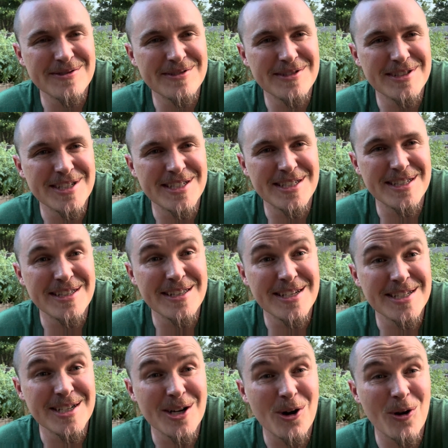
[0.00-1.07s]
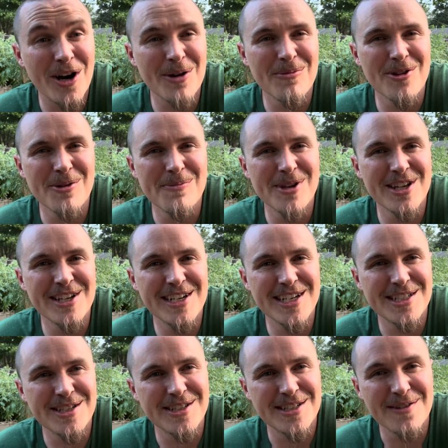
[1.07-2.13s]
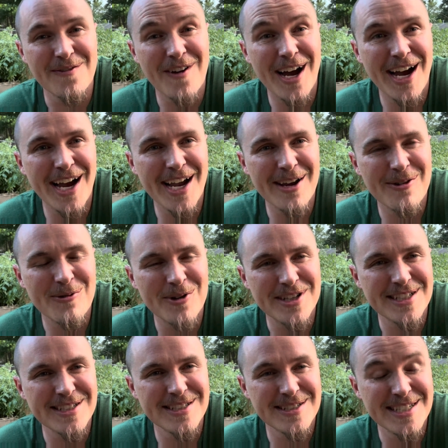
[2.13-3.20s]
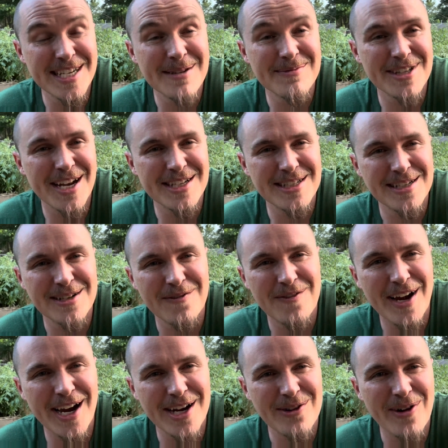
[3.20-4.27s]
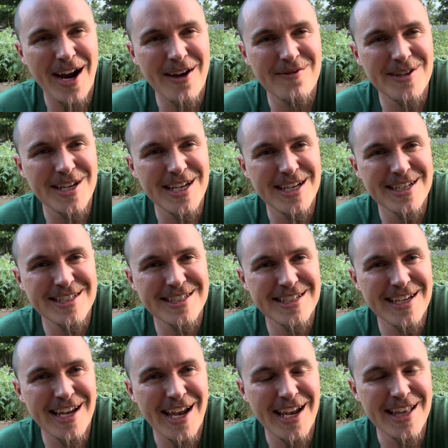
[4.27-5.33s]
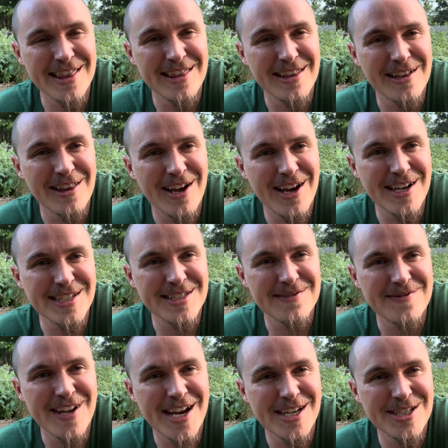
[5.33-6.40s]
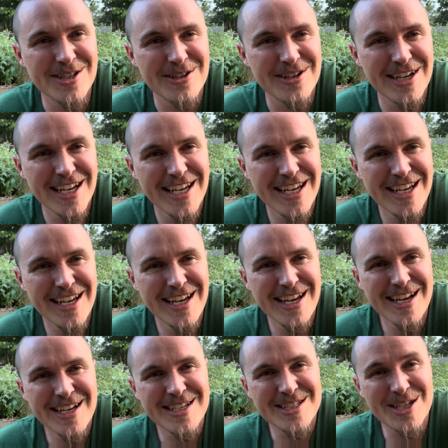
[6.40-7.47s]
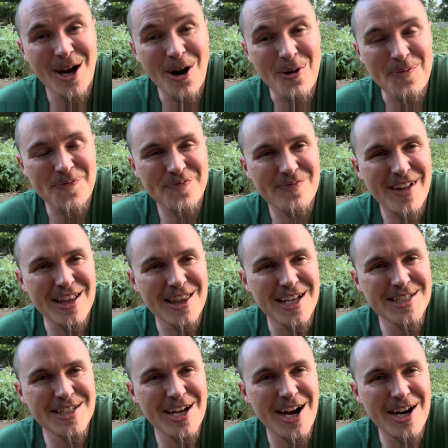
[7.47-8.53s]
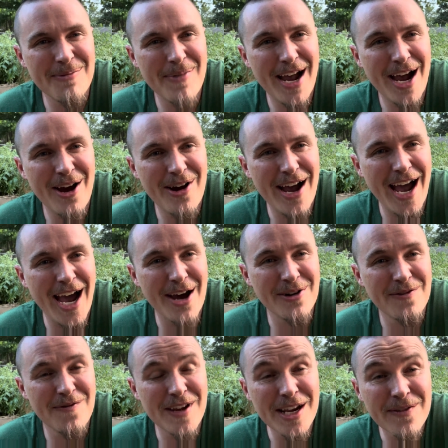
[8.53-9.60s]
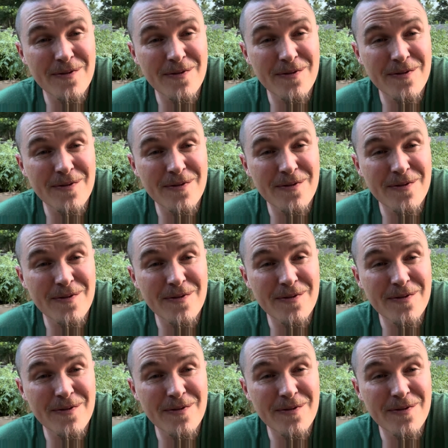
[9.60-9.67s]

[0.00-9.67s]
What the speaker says: just this incredible ability to defy what seems like to defy gravity and the laws of nature. So let's talk about how to feed